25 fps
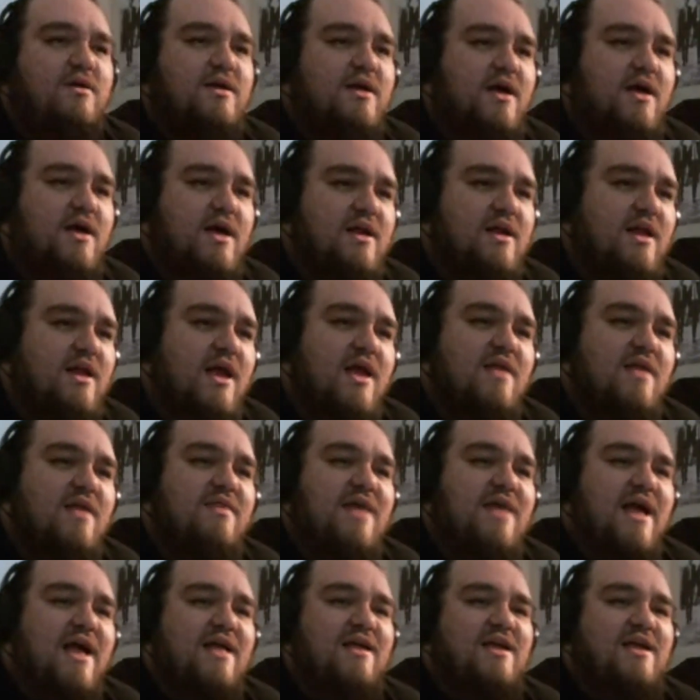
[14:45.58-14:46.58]
God,
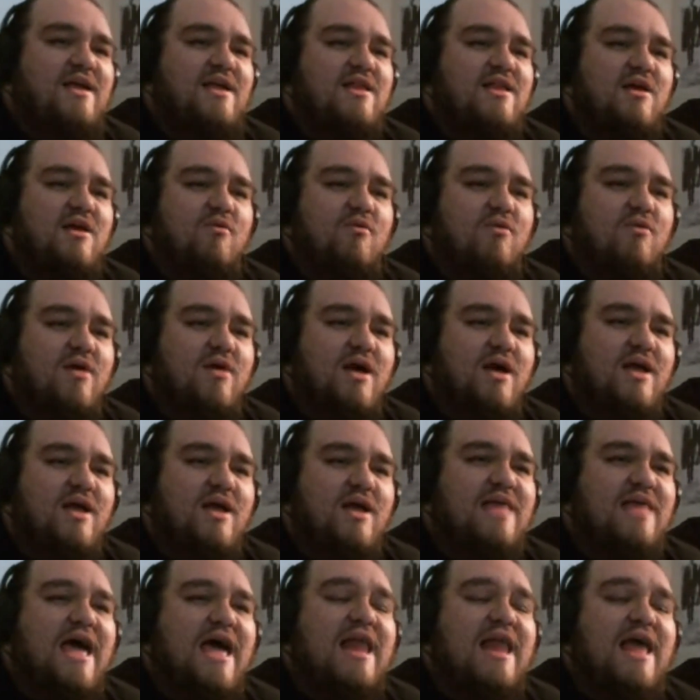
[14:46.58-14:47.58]
that you know what?
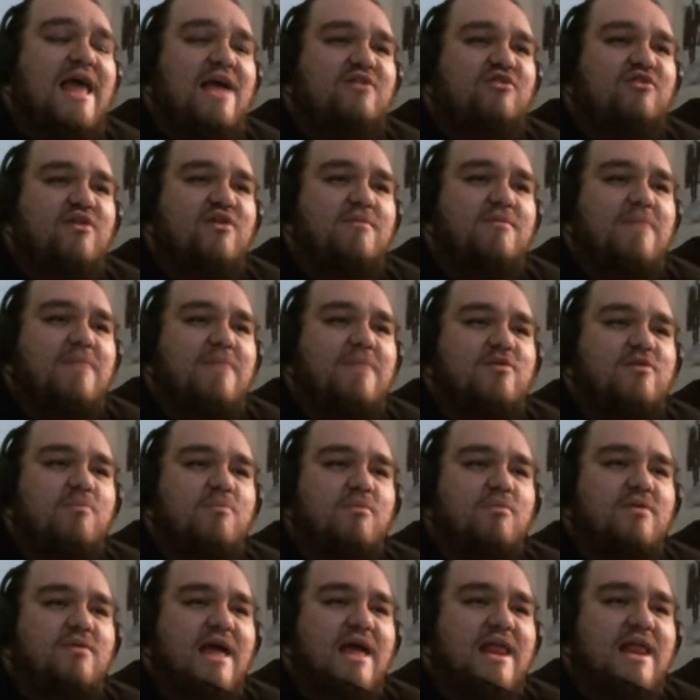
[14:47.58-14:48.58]
That
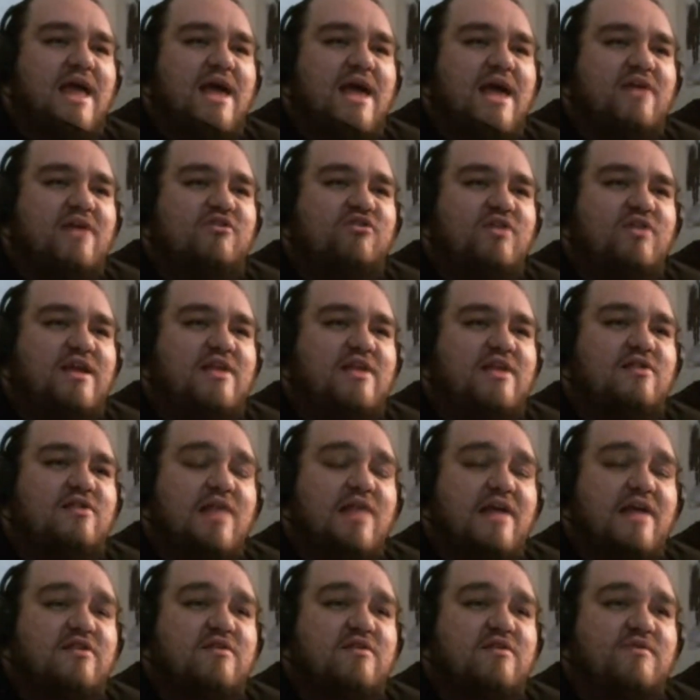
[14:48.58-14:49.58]
actually is
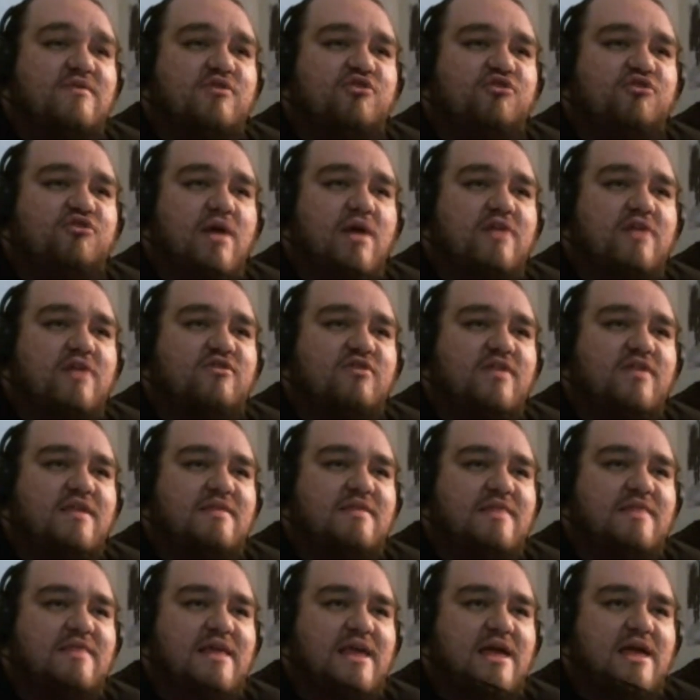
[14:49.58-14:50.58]
less of a stretch
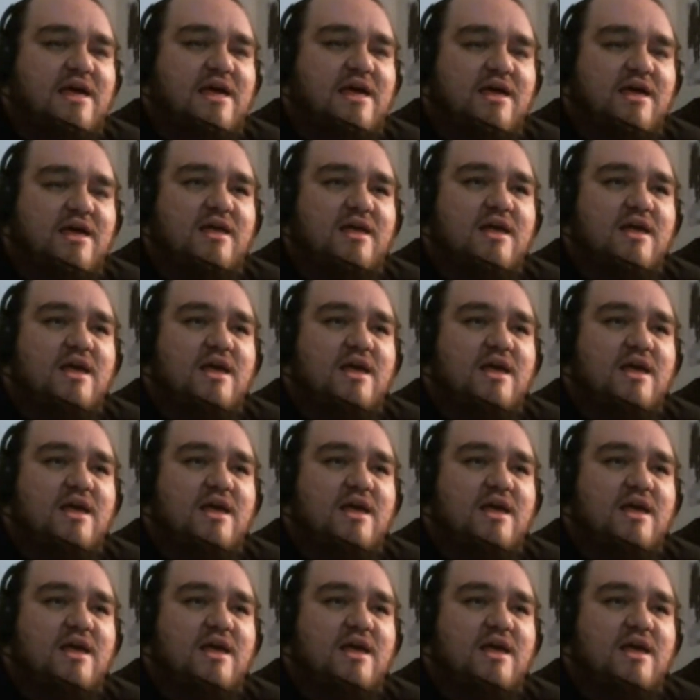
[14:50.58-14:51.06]
than the